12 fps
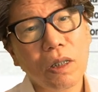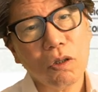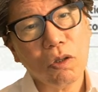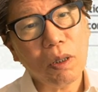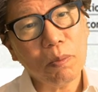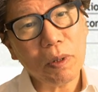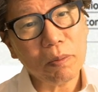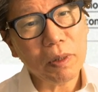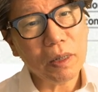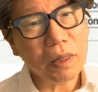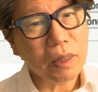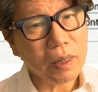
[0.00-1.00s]
I believe
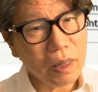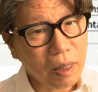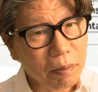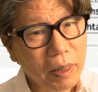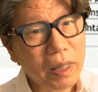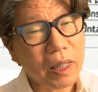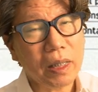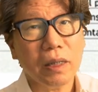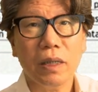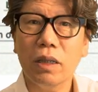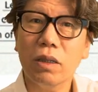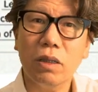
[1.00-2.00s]
that designing a
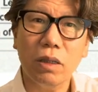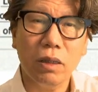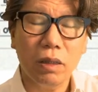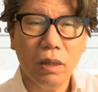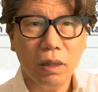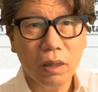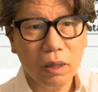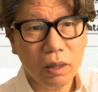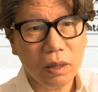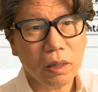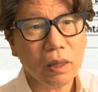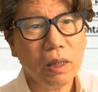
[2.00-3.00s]
treatment approach that
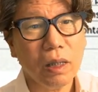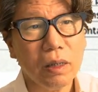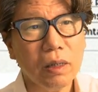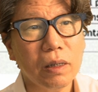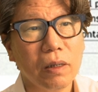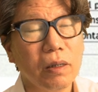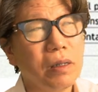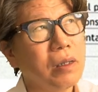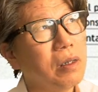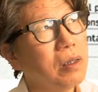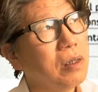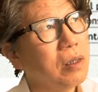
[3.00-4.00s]
levels the occlusal
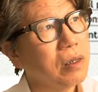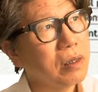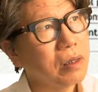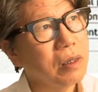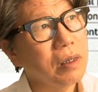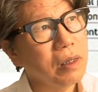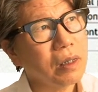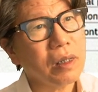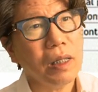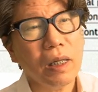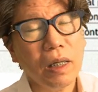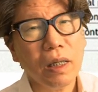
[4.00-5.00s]
plane is the
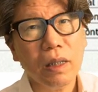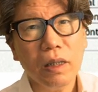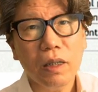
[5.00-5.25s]
correct method.